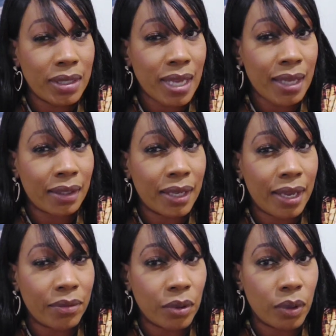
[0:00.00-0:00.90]
exactly
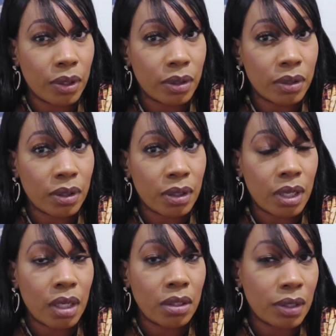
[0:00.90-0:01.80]
have you earned?
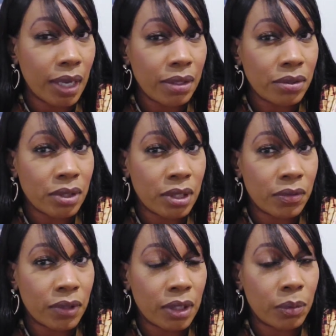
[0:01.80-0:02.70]
You got the
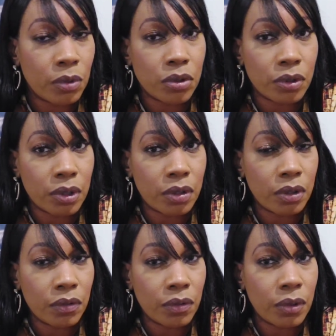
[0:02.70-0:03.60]
certificate, but you're a little
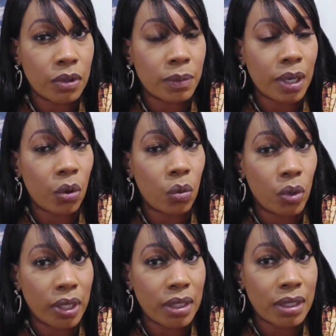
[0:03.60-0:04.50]
confused about
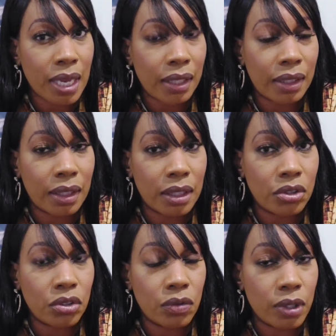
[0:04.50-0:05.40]
what exactly it
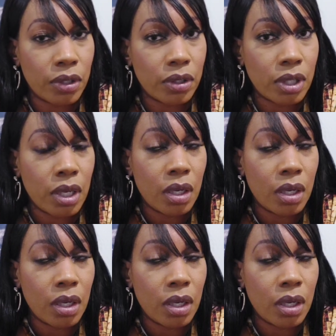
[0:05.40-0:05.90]
is you've earned.